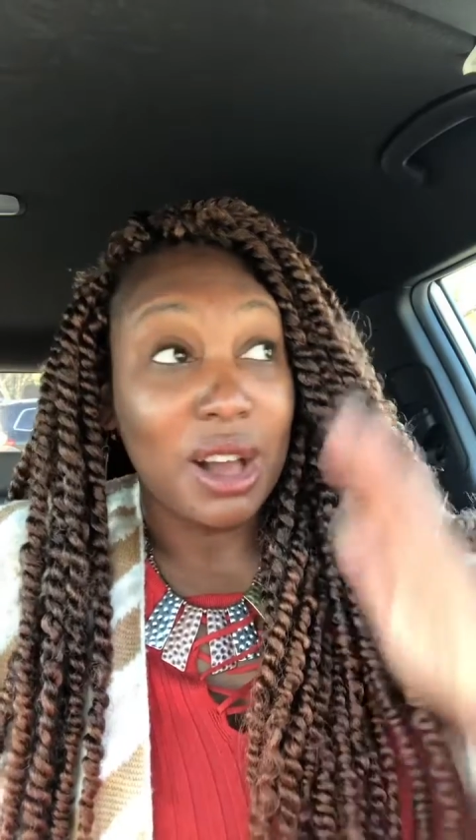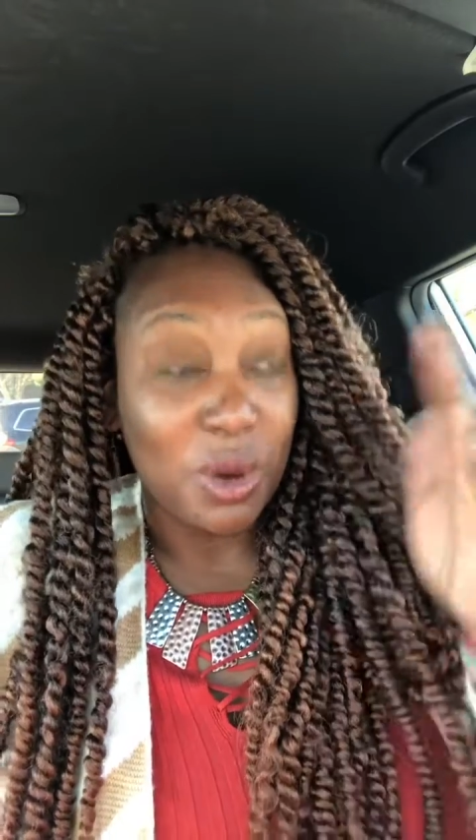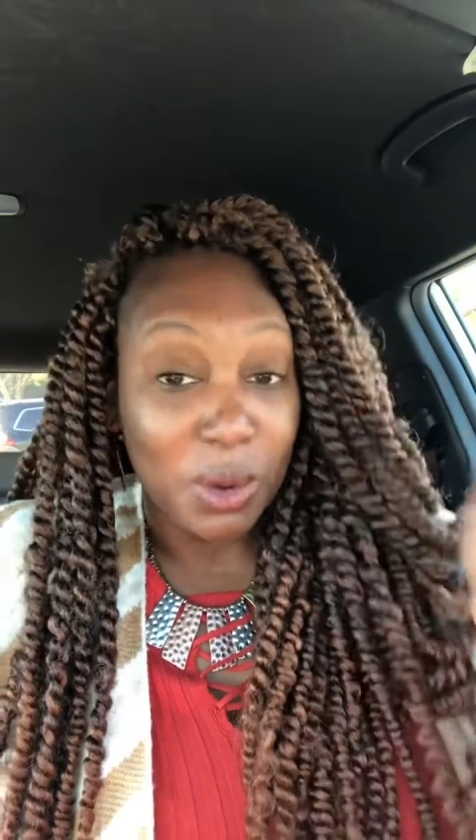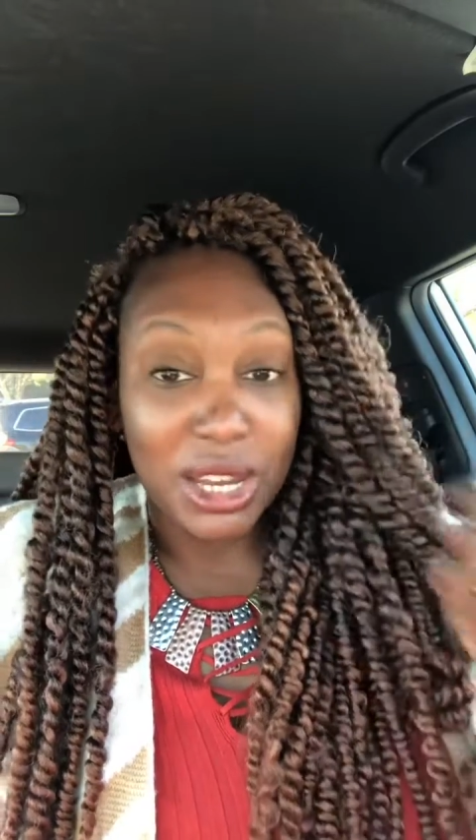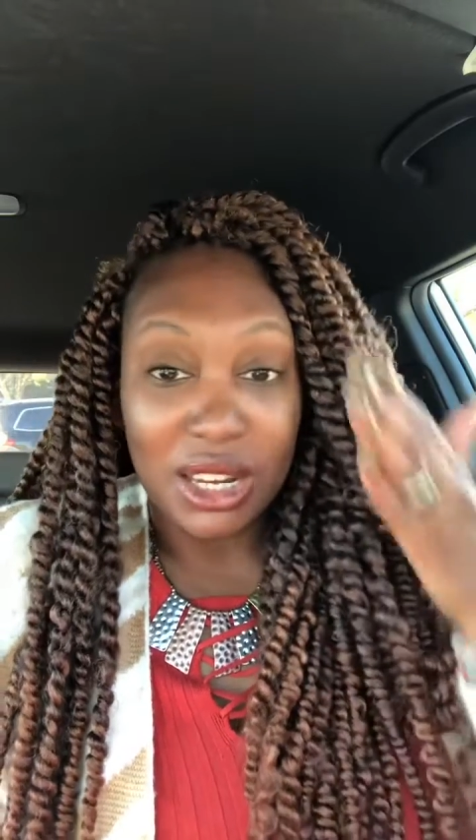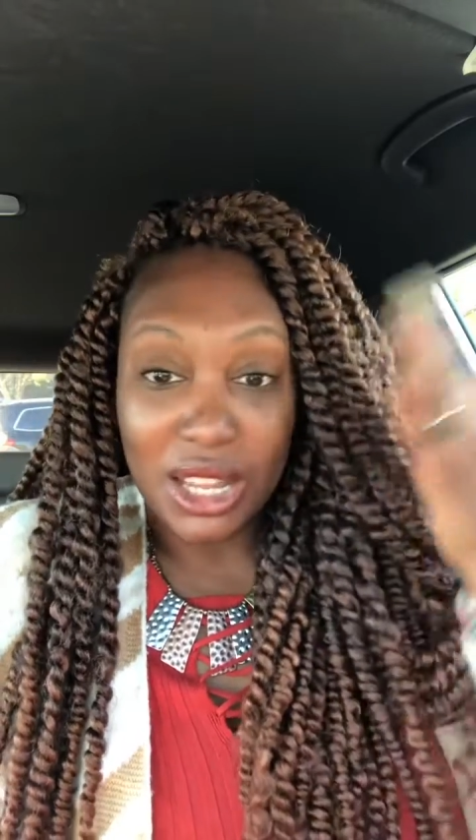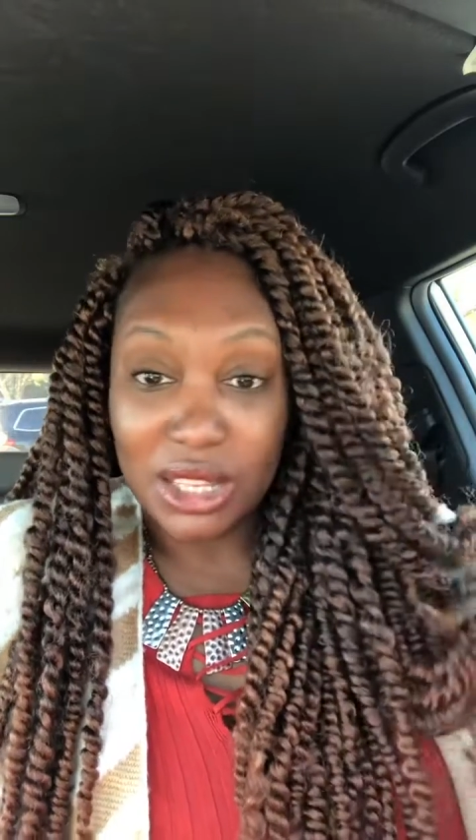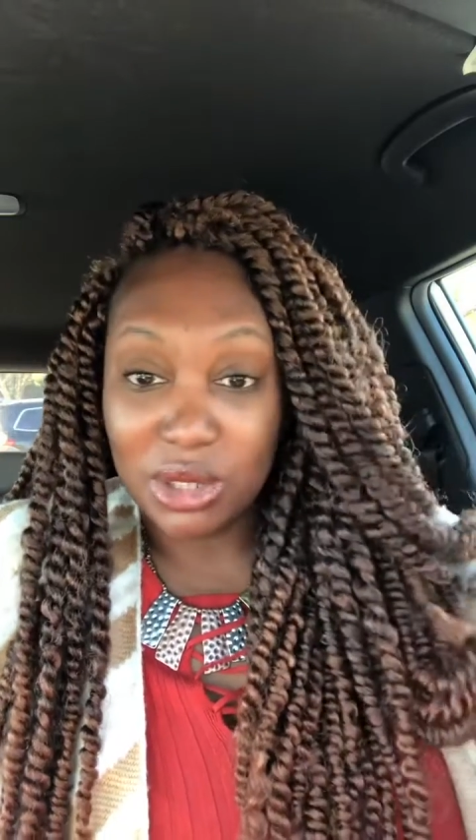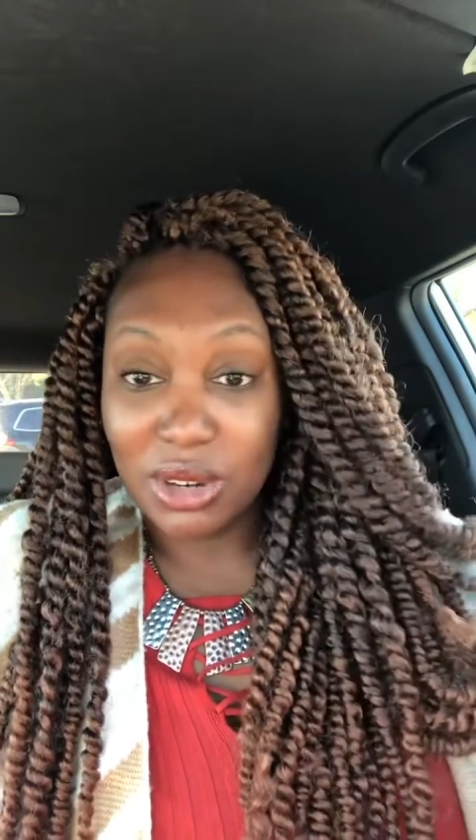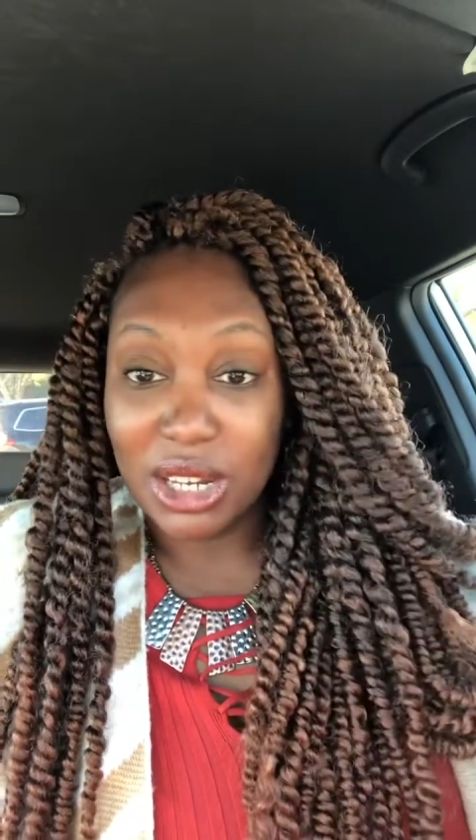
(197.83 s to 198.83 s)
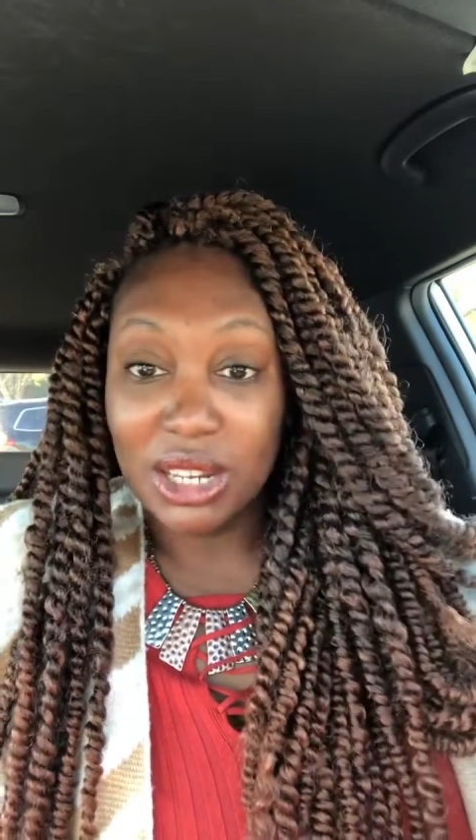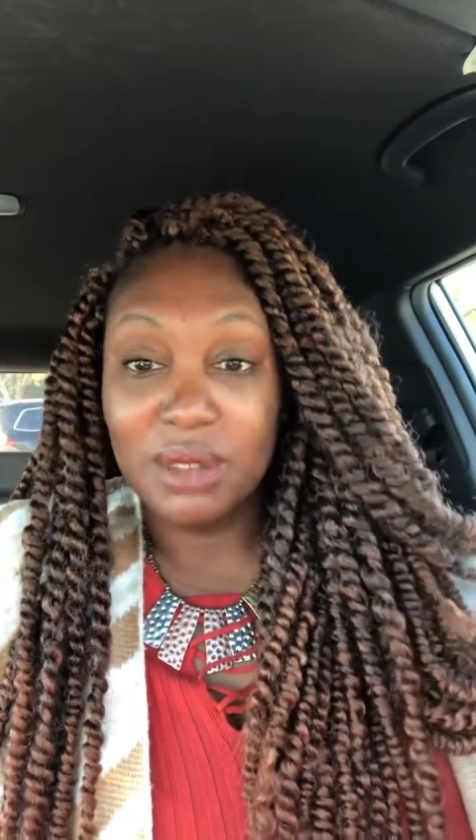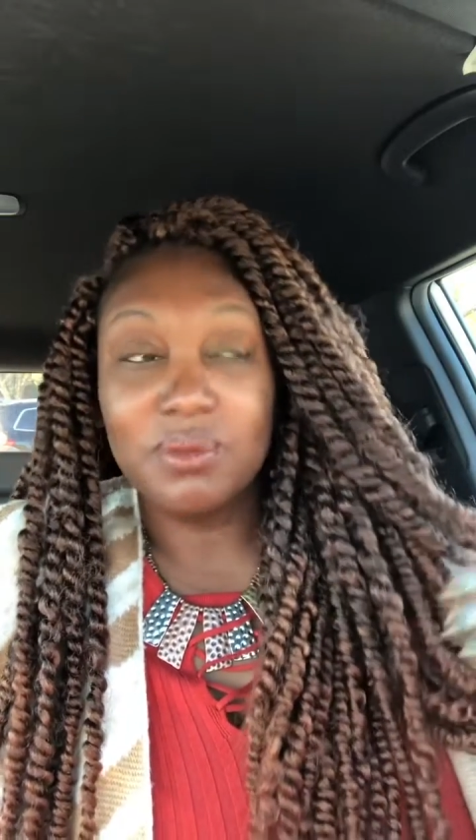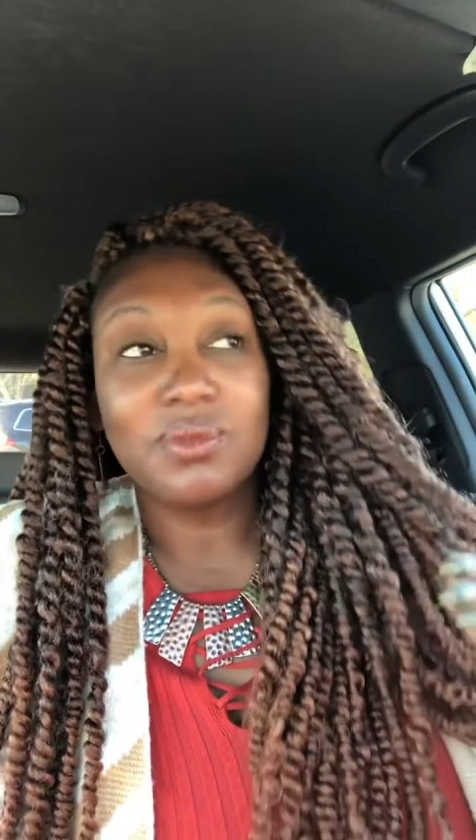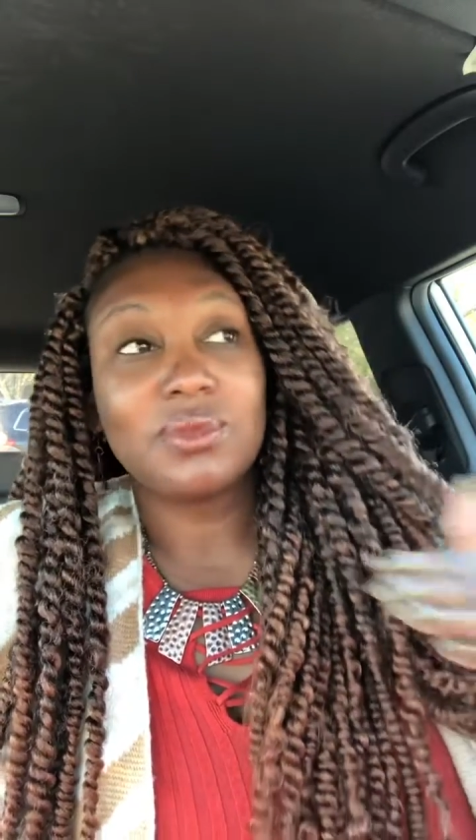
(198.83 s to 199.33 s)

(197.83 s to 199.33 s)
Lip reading: queen in training,